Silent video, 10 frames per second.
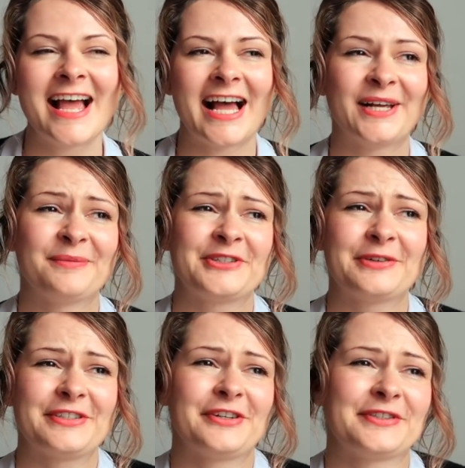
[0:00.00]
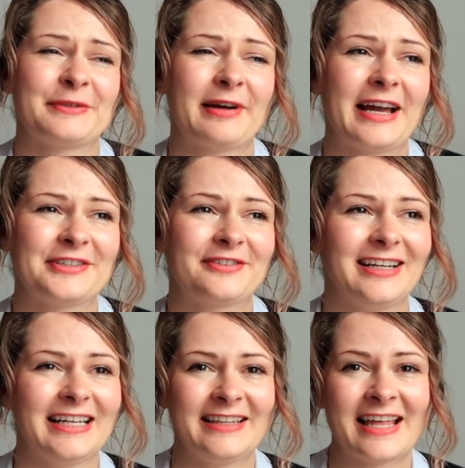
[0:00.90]
So it's no surprise
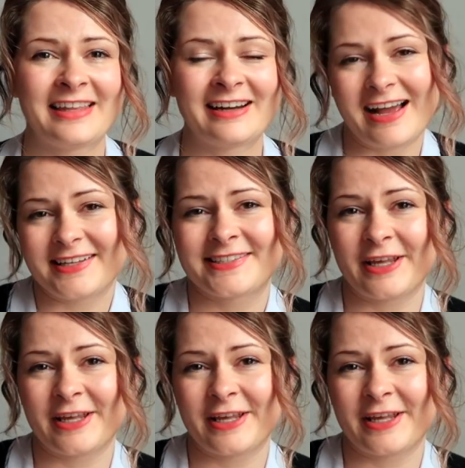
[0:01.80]
really that there are